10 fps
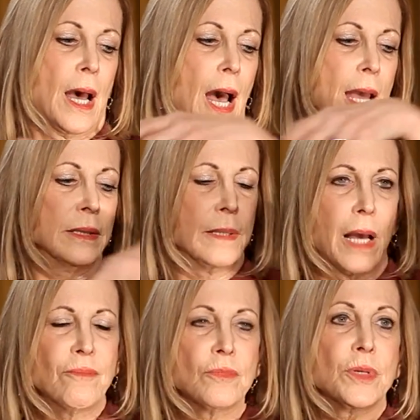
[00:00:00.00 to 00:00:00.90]

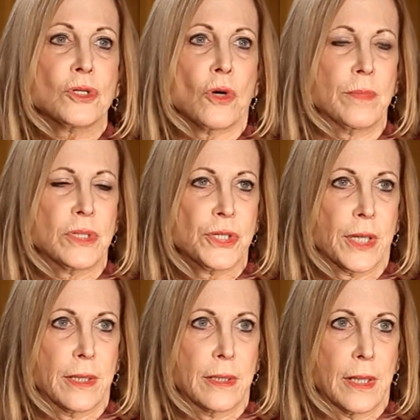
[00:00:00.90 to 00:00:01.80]
I'm from Detroit,
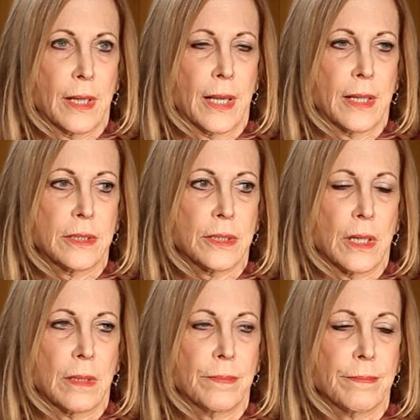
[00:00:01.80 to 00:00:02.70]
Michigan,
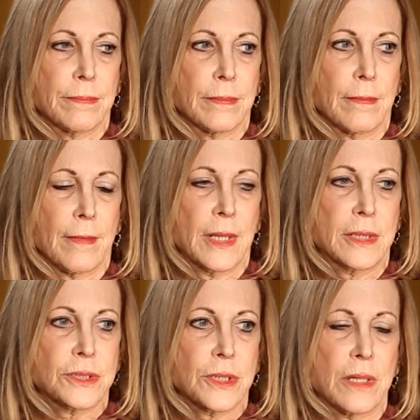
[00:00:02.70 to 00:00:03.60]
and
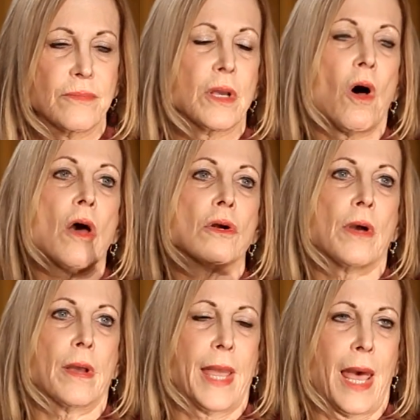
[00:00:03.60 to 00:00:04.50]
it's kind of the auto
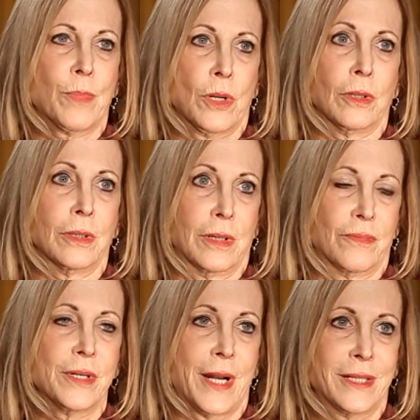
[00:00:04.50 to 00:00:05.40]
capital of
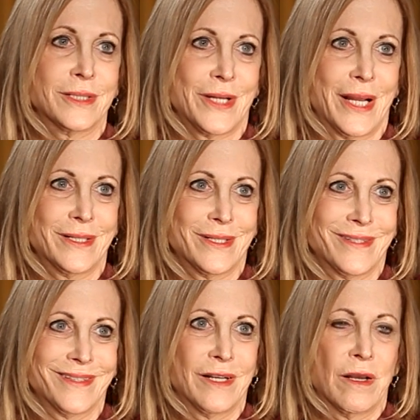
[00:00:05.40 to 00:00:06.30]
the United States.
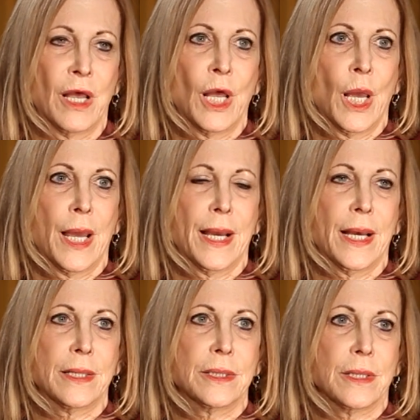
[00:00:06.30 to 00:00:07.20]

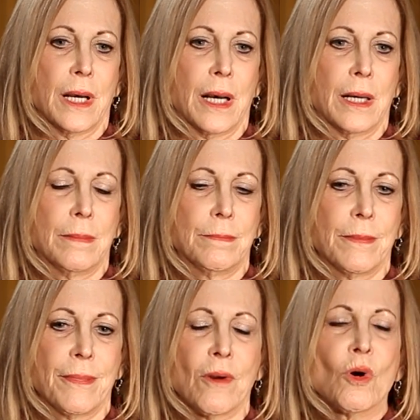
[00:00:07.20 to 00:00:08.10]
And
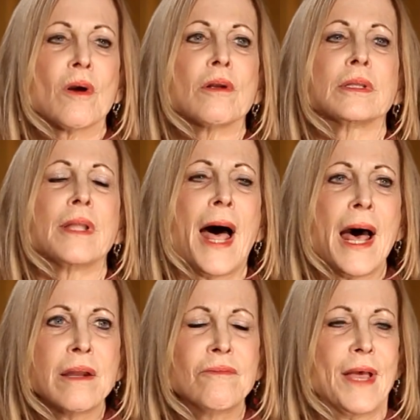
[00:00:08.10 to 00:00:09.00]
there are a
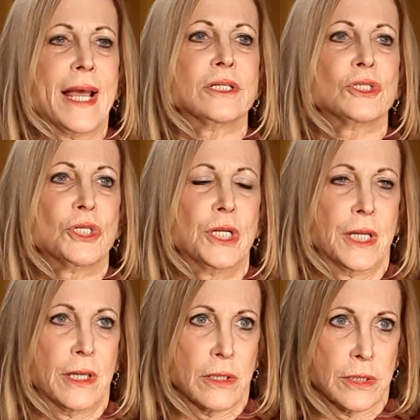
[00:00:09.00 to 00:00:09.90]
lot of
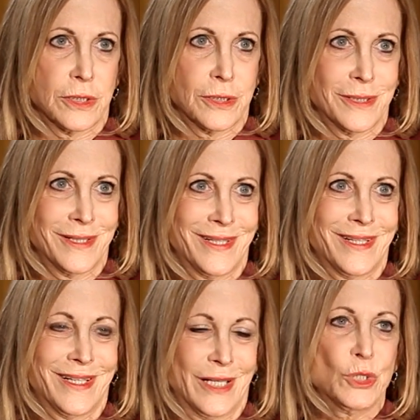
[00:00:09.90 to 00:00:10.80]
engineers
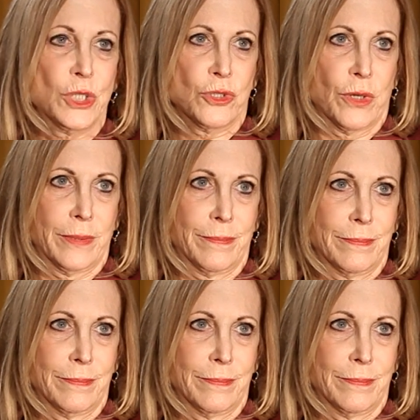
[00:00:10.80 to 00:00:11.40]
in Detroit.